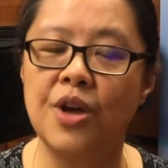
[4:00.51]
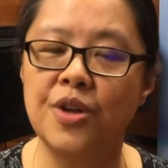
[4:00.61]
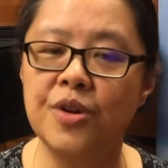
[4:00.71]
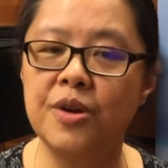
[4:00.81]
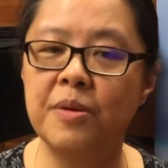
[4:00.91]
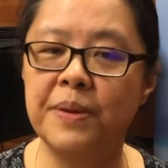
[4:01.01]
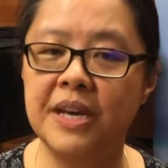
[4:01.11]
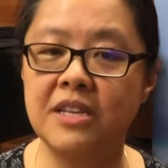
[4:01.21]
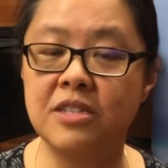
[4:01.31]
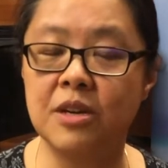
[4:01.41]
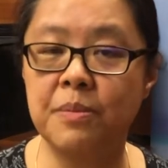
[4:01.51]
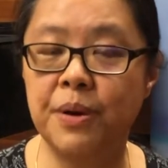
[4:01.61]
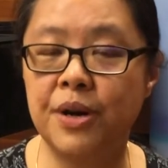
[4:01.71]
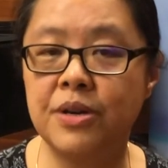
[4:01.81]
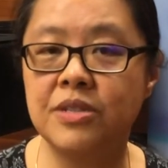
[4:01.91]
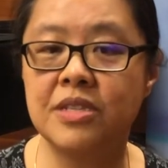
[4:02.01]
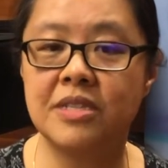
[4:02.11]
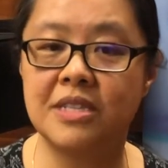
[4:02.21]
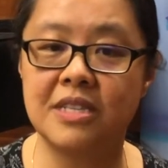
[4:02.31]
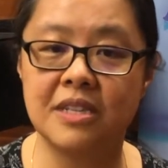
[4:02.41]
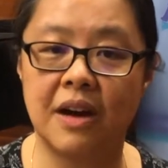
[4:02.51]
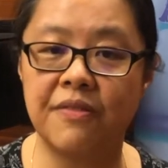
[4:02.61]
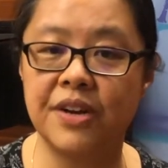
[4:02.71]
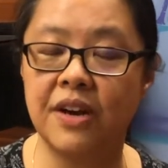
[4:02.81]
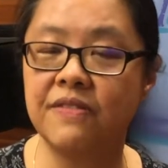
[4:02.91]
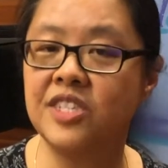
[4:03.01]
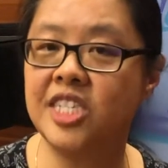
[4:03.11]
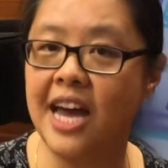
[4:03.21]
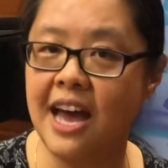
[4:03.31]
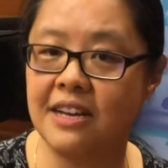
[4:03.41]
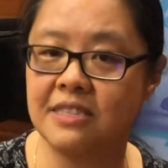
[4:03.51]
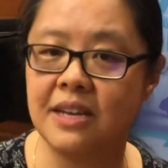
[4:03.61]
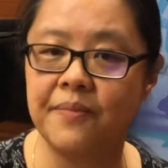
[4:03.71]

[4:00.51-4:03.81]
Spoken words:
European composers' discovery of jazz,